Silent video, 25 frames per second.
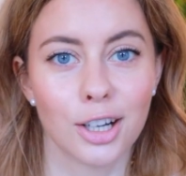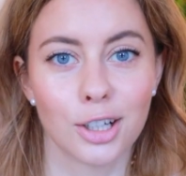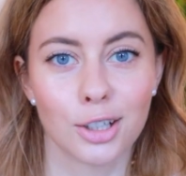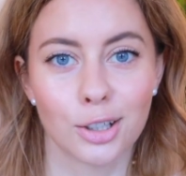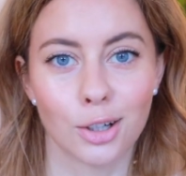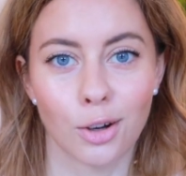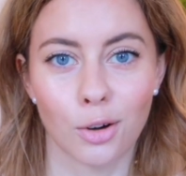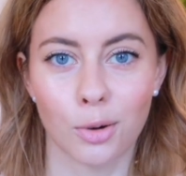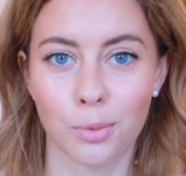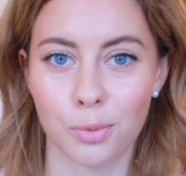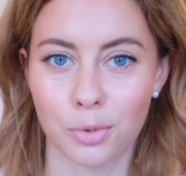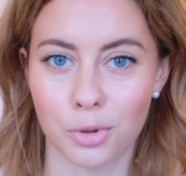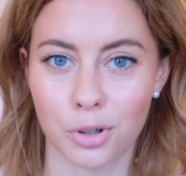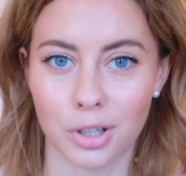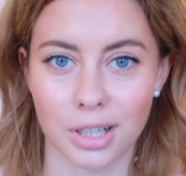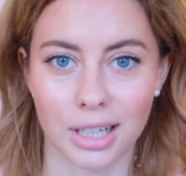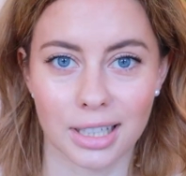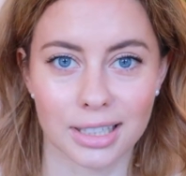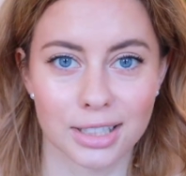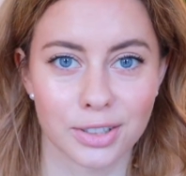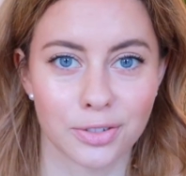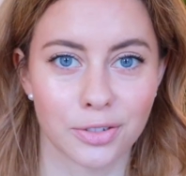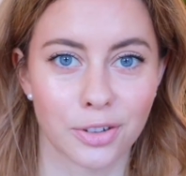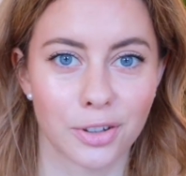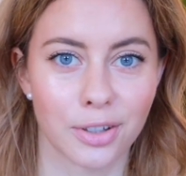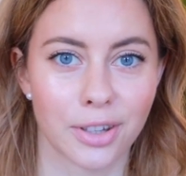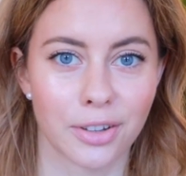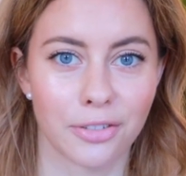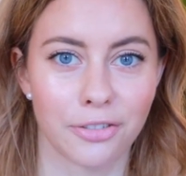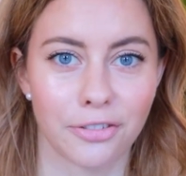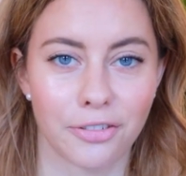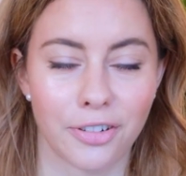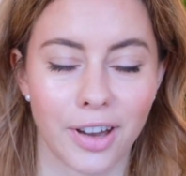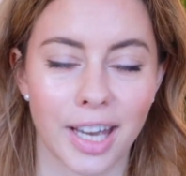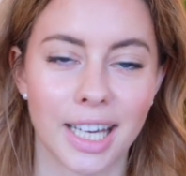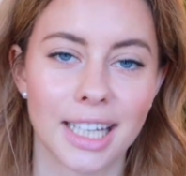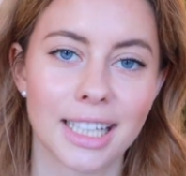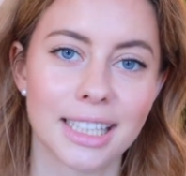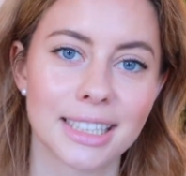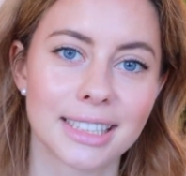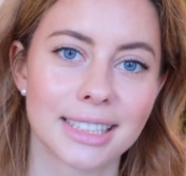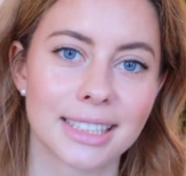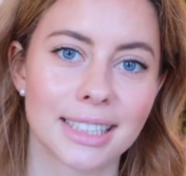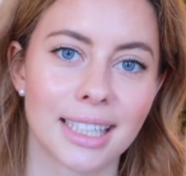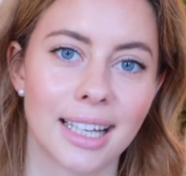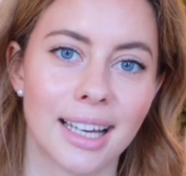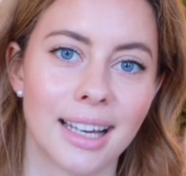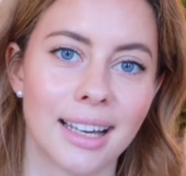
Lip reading: glow products for the face,